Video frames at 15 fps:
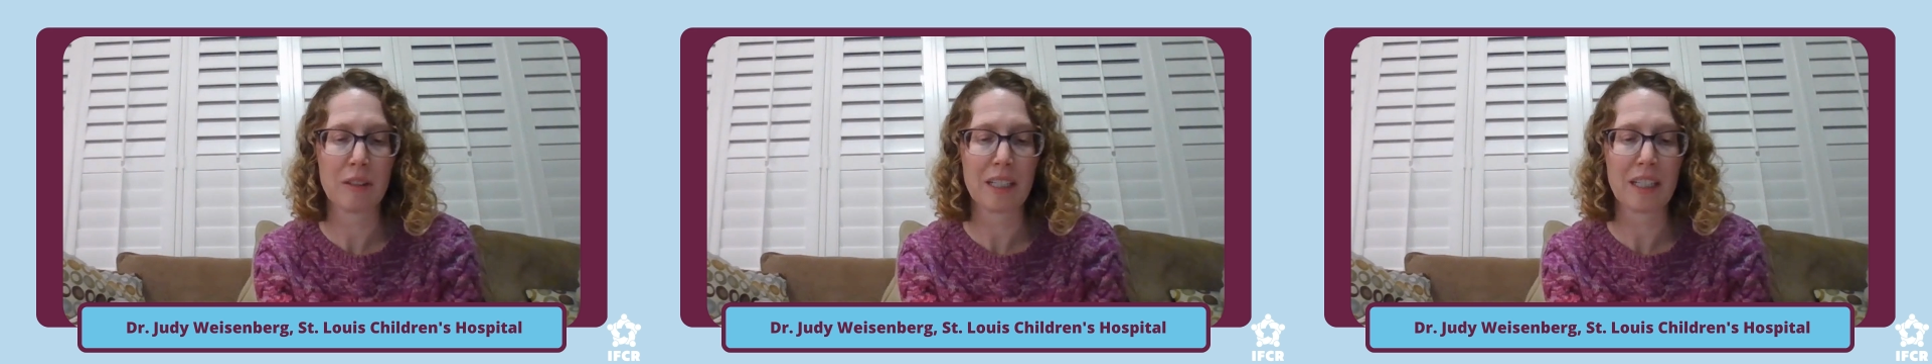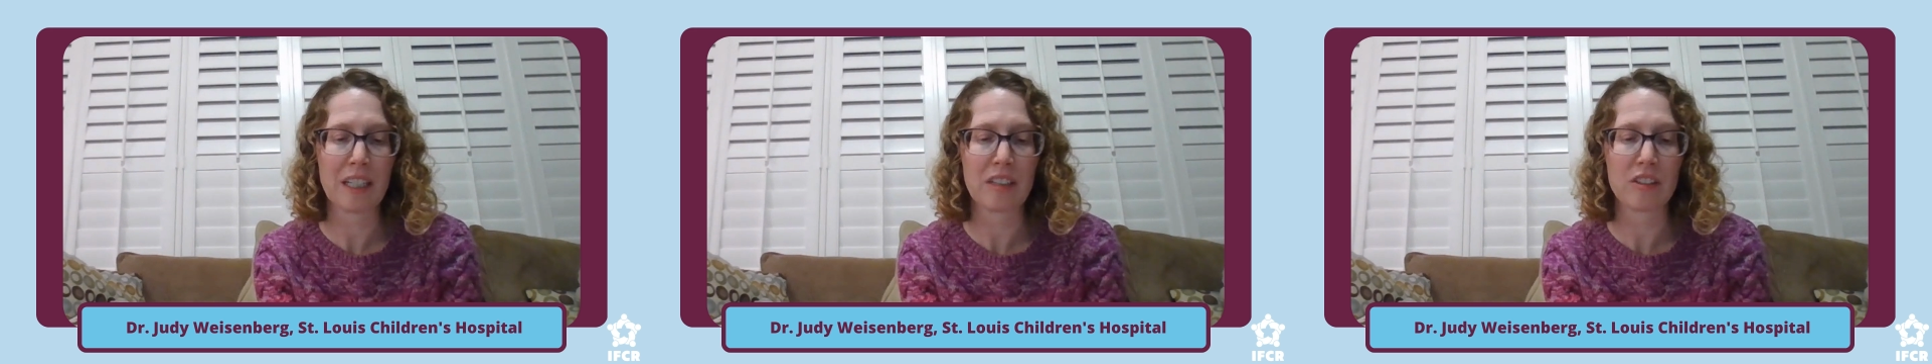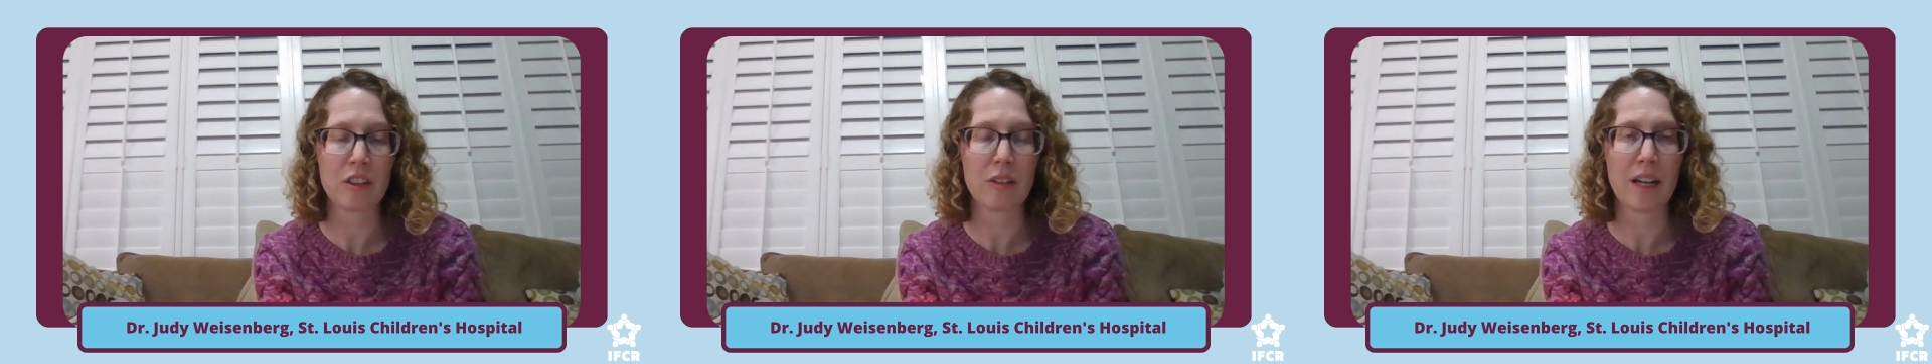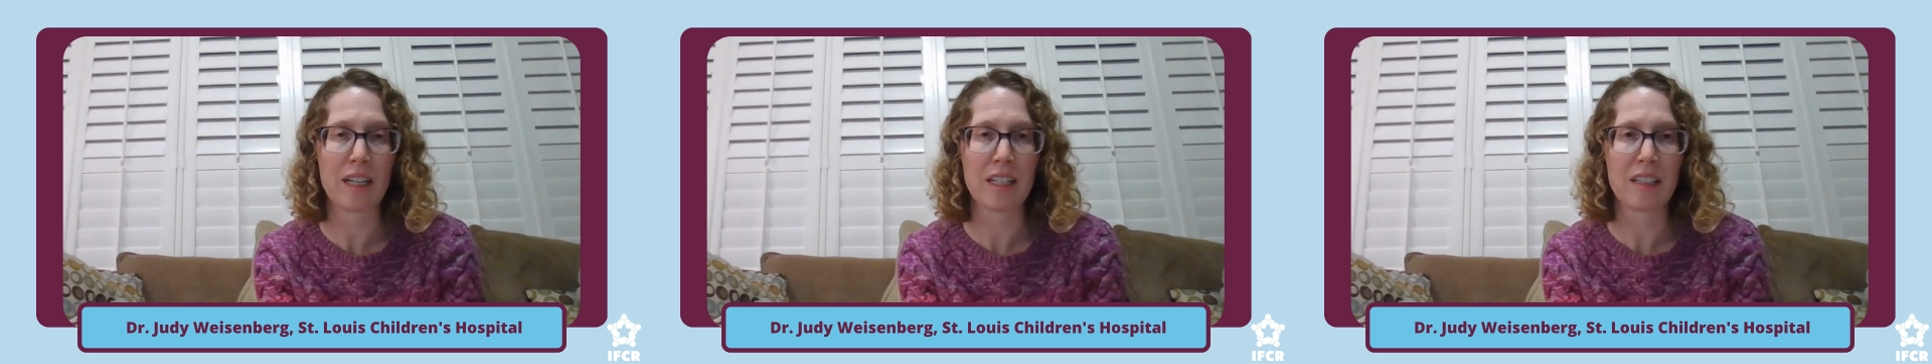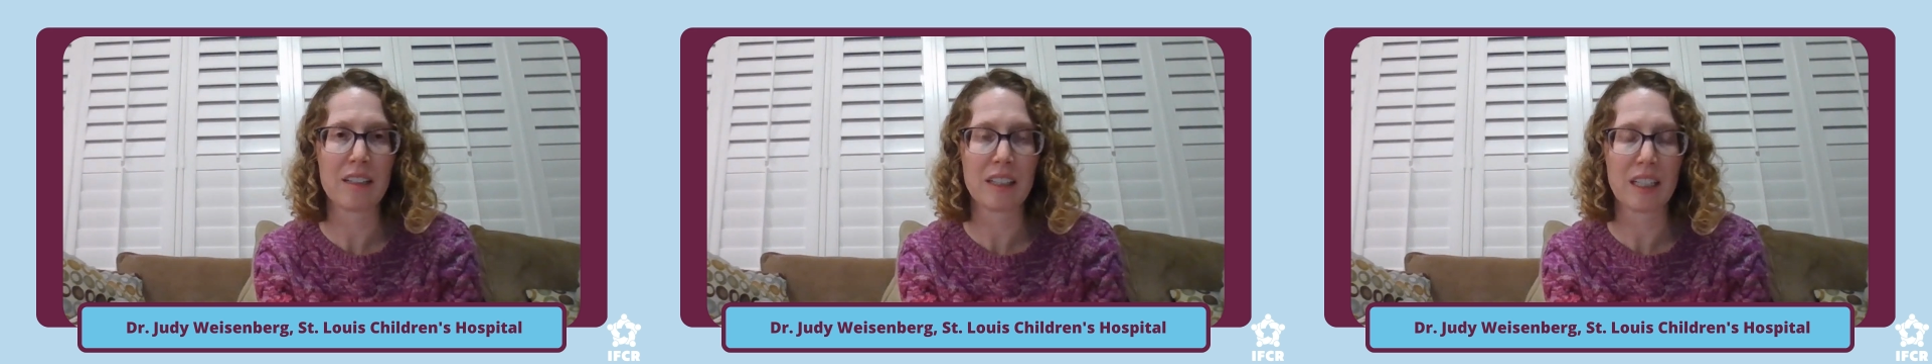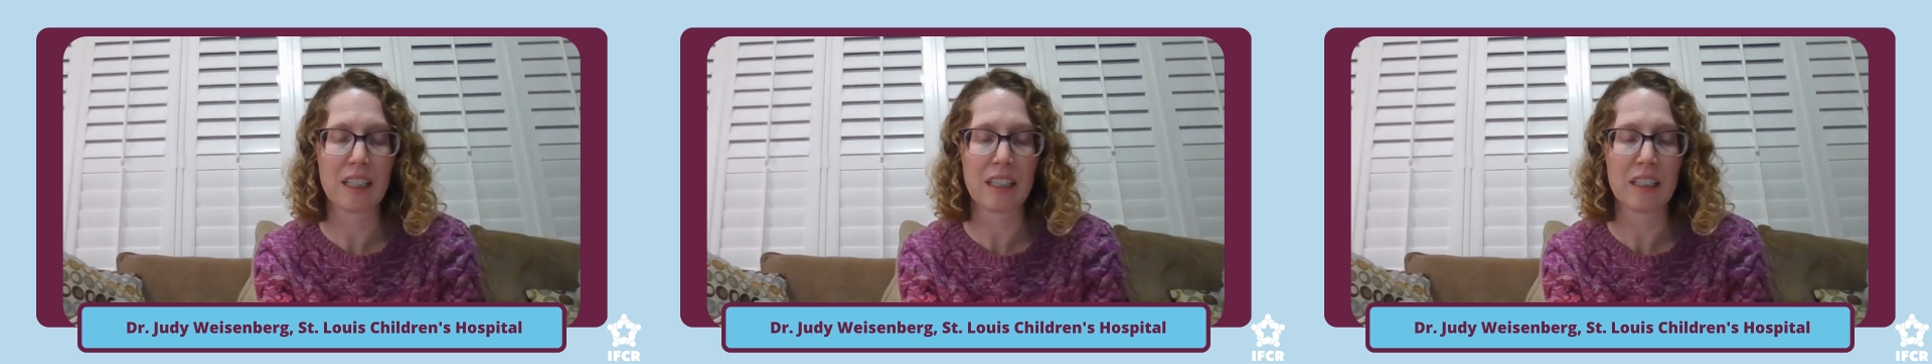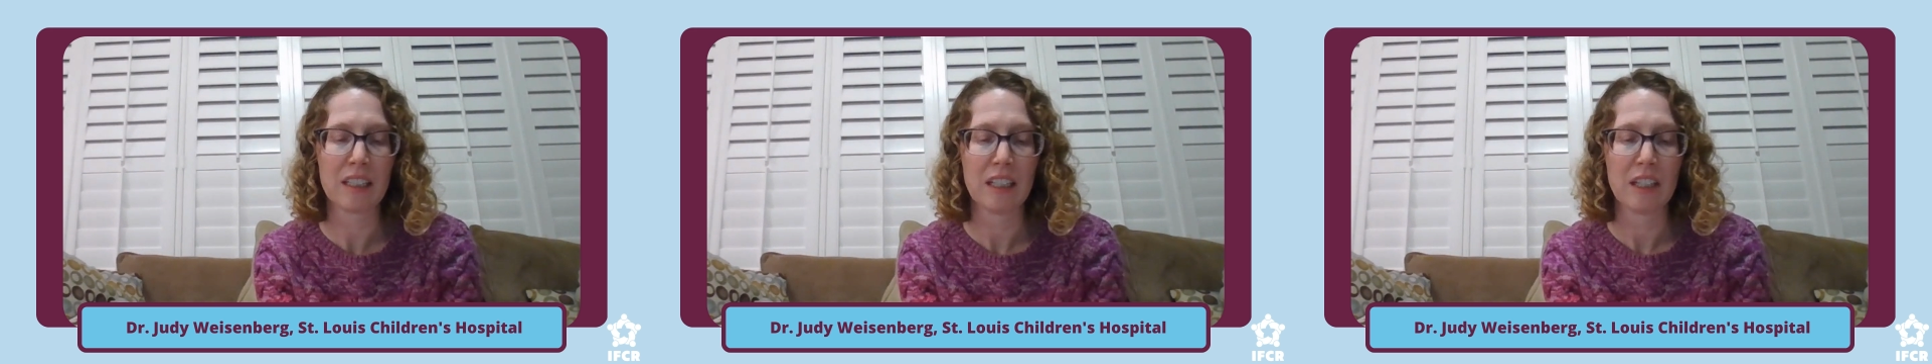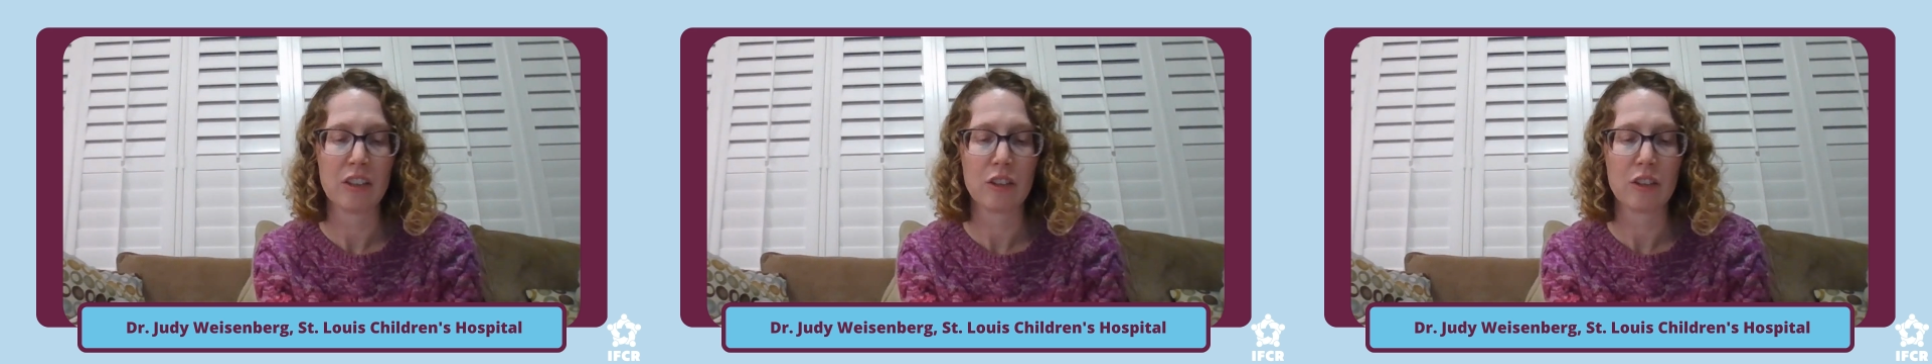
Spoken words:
is there anything